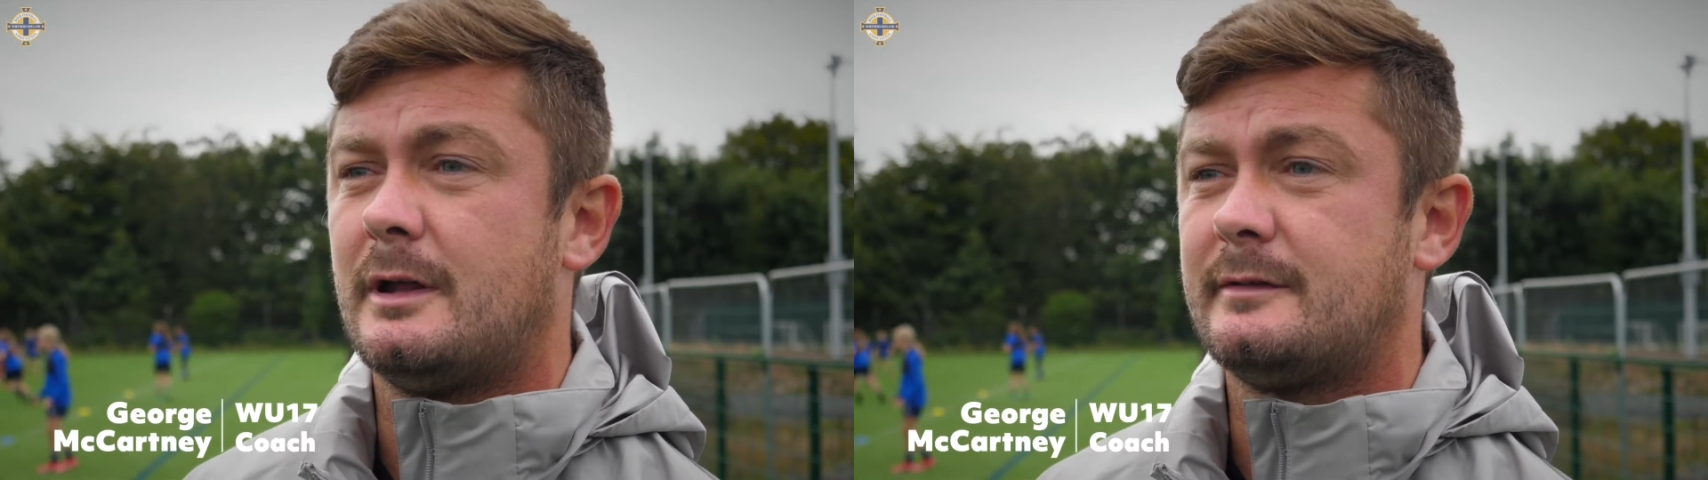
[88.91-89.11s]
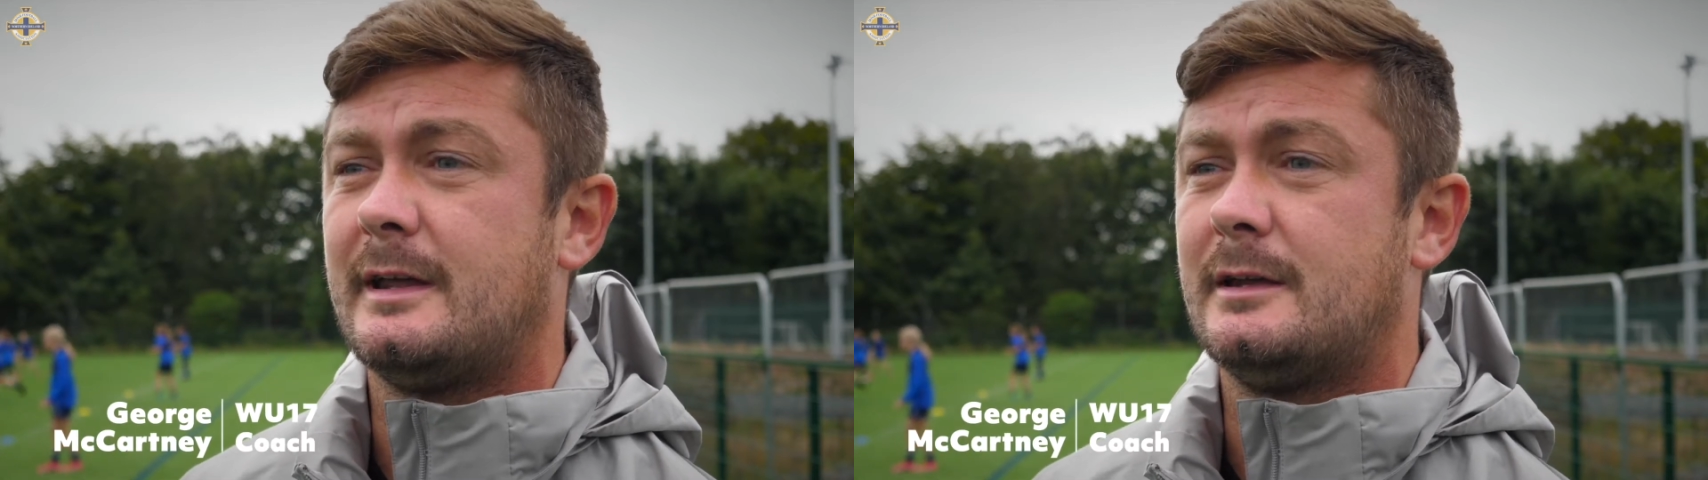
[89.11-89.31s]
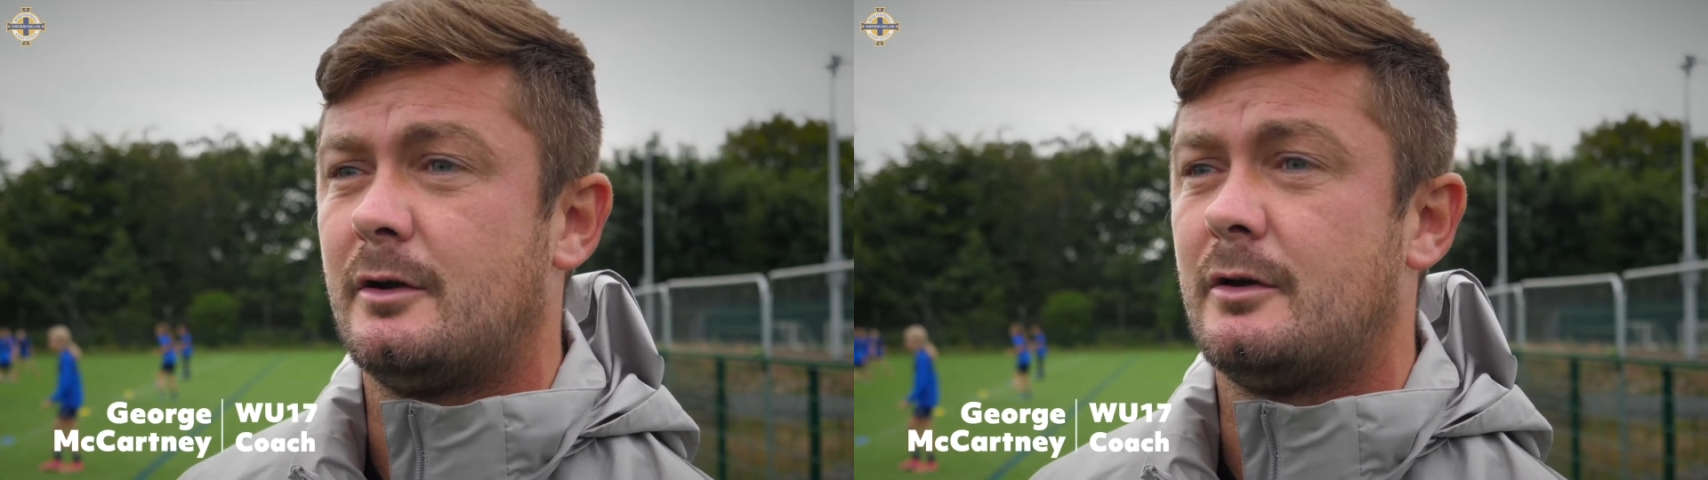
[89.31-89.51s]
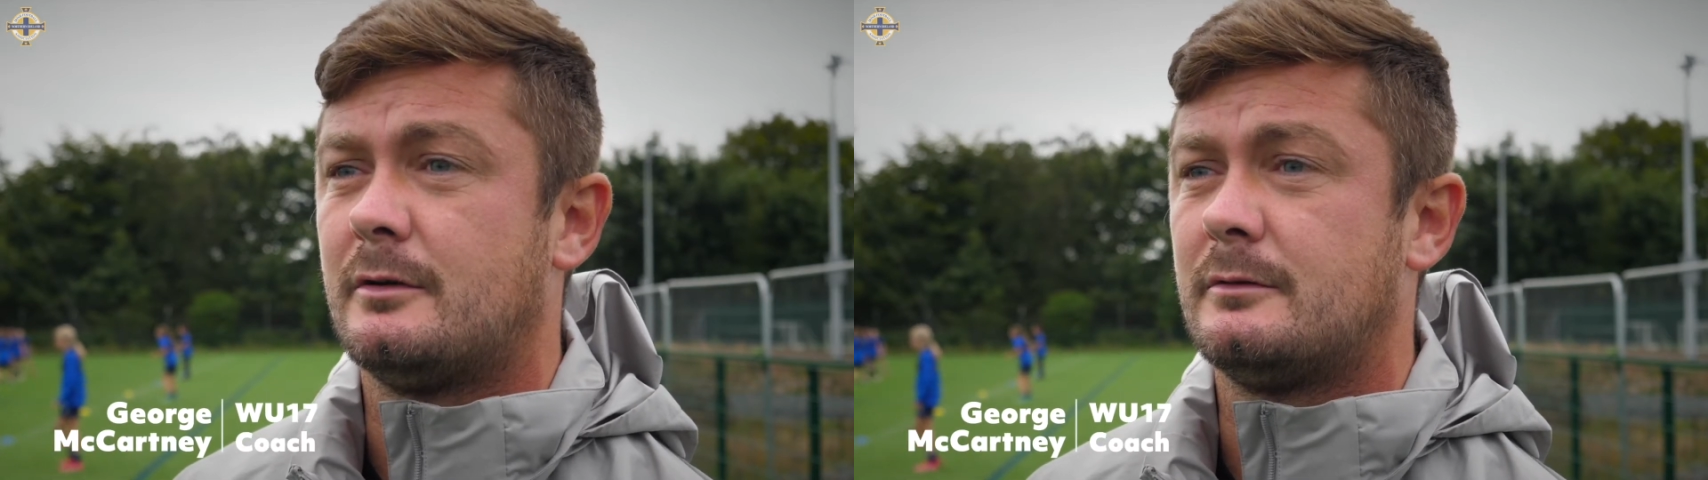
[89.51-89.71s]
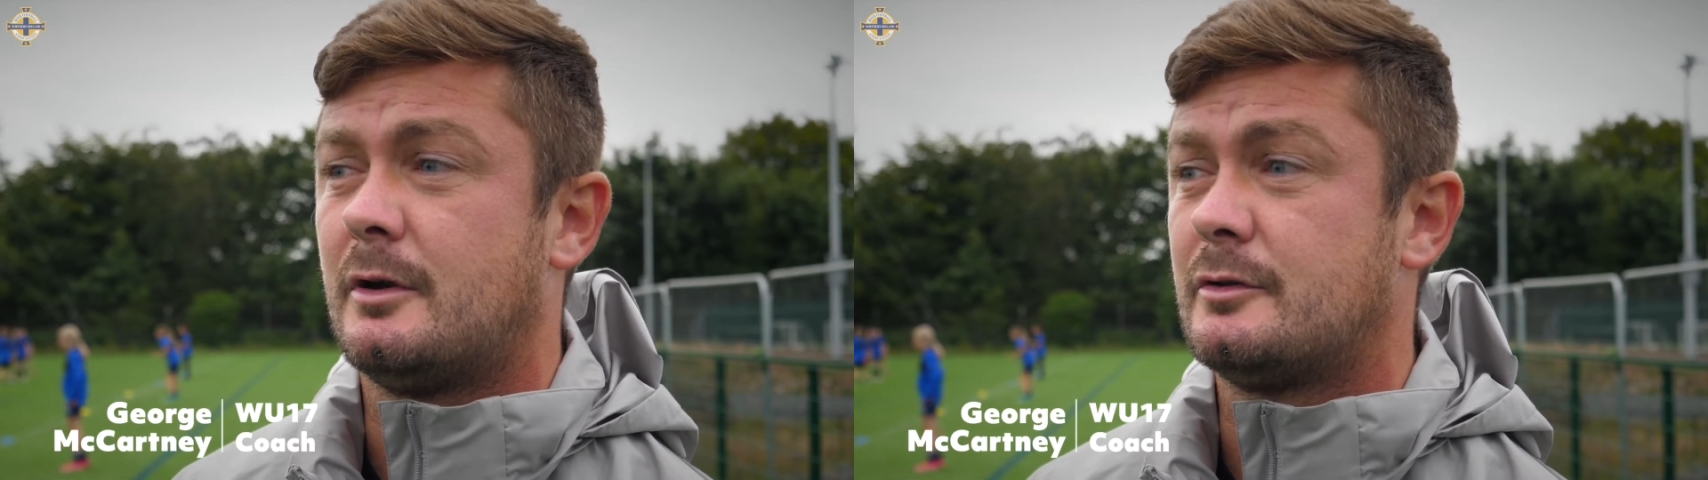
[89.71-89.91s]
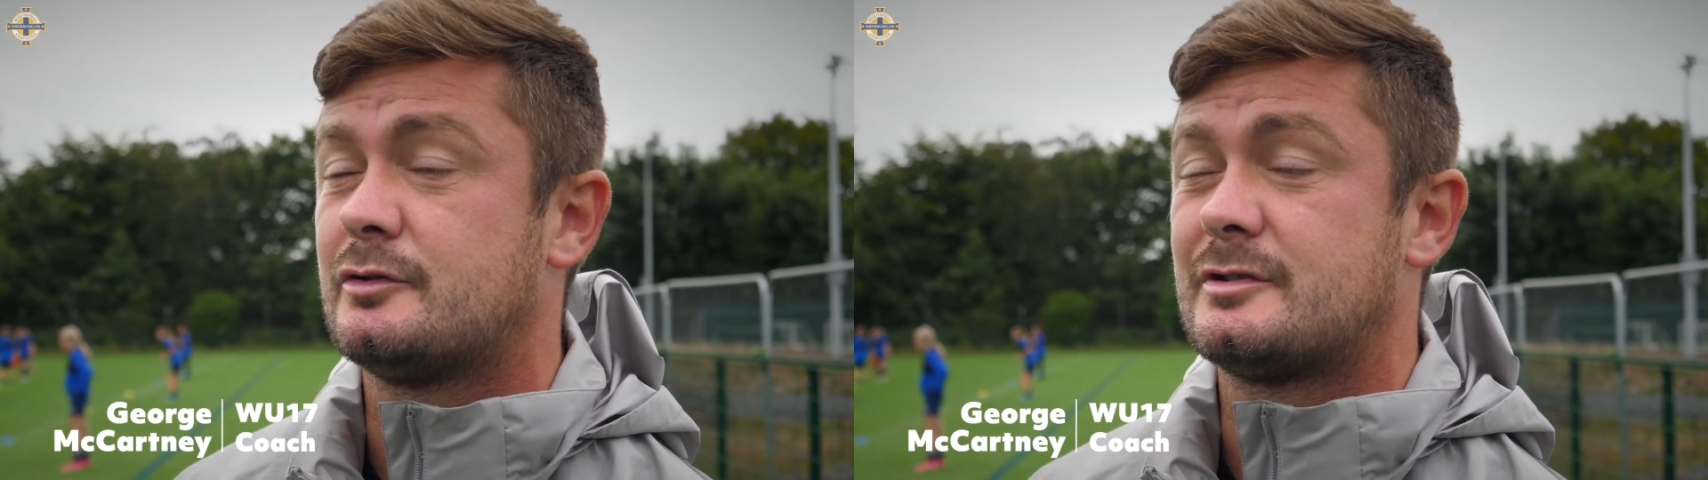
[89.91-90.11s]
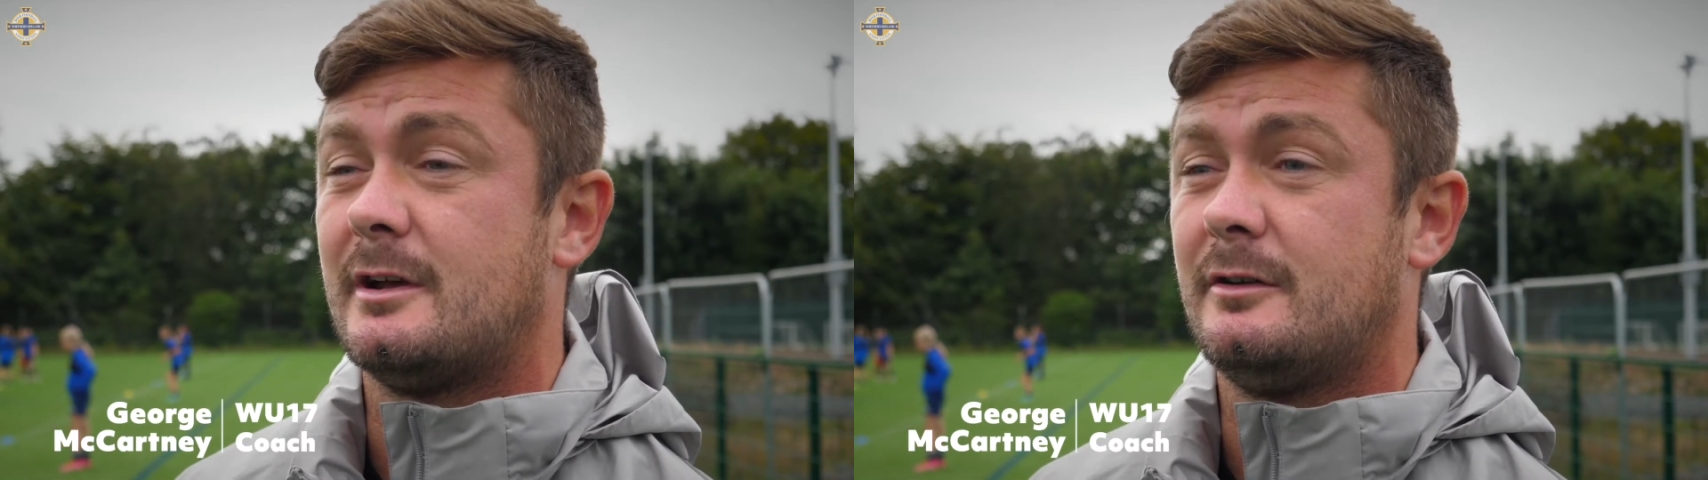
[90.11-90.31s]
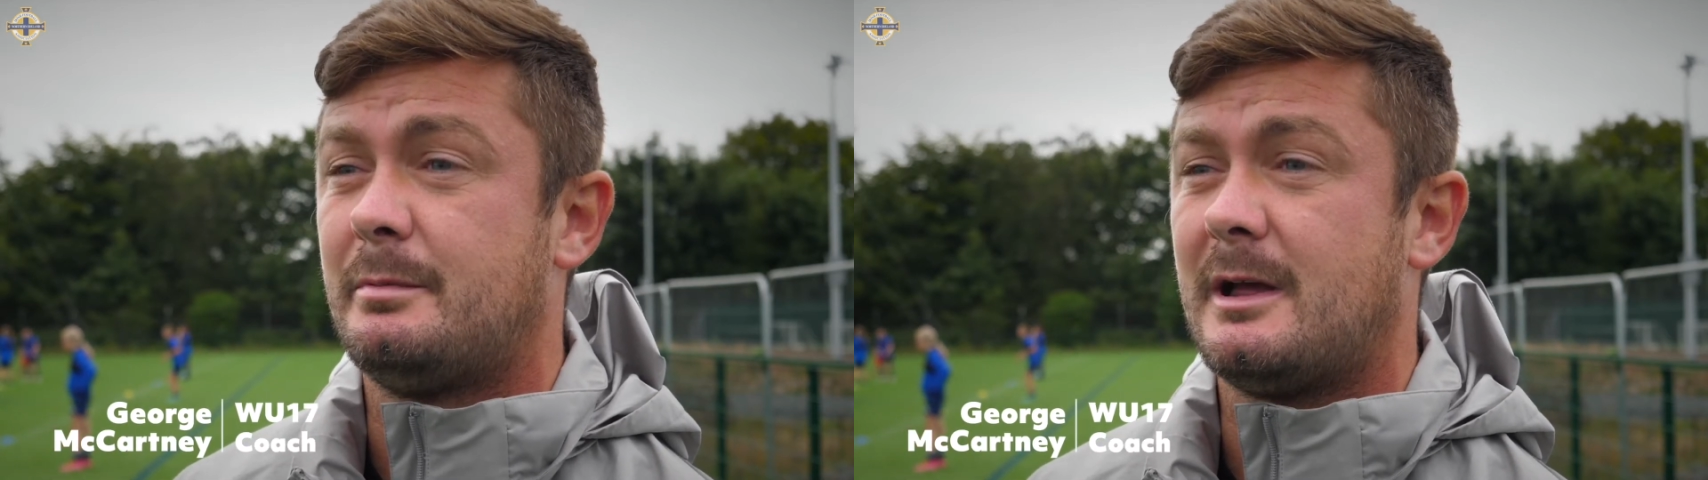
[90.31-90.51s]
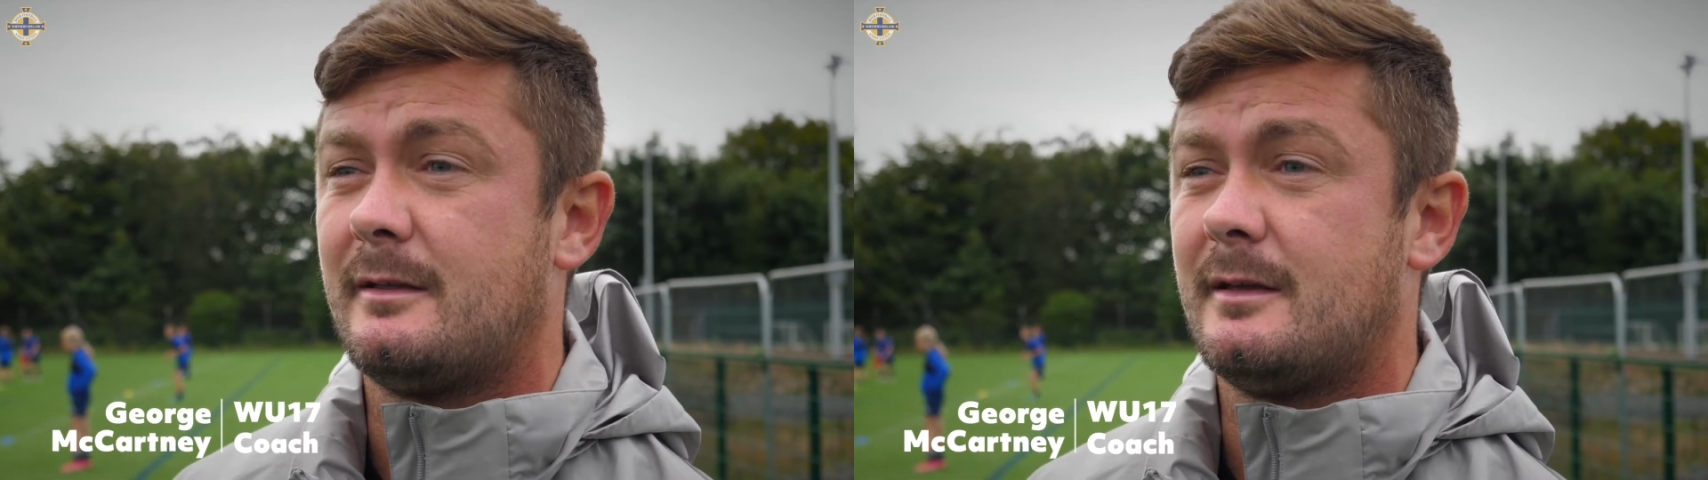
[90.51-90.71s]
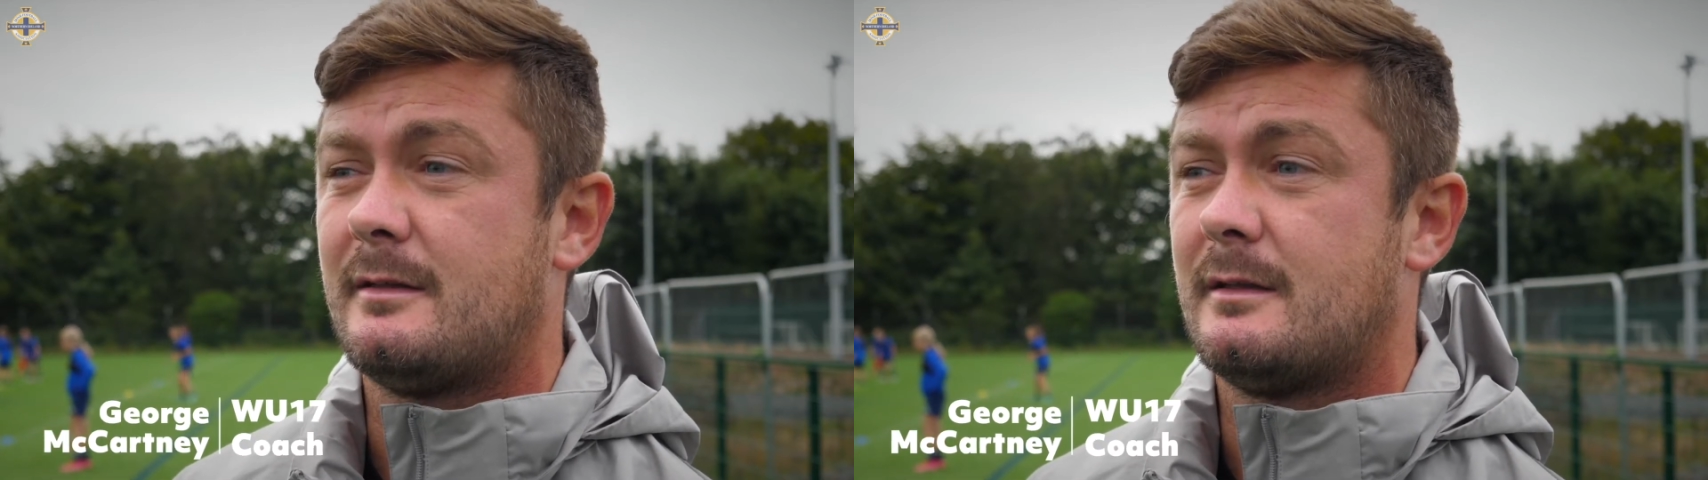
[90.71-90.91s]
That's how you learn, learned your skills back
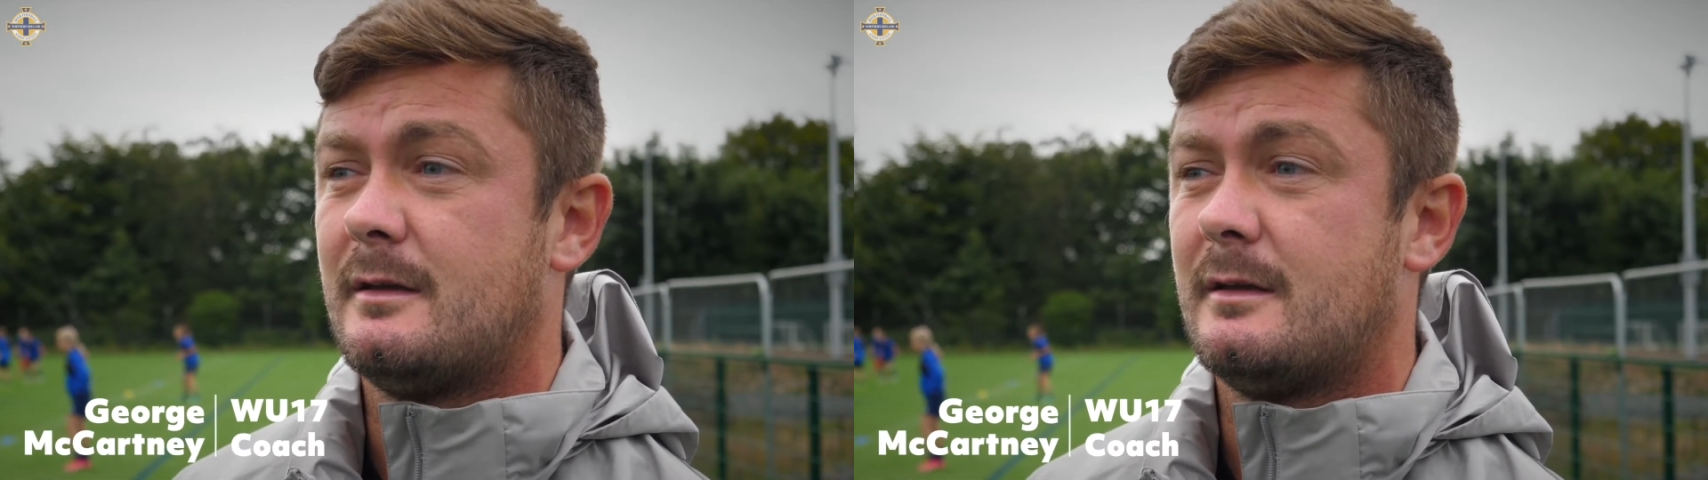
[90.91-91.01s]
then.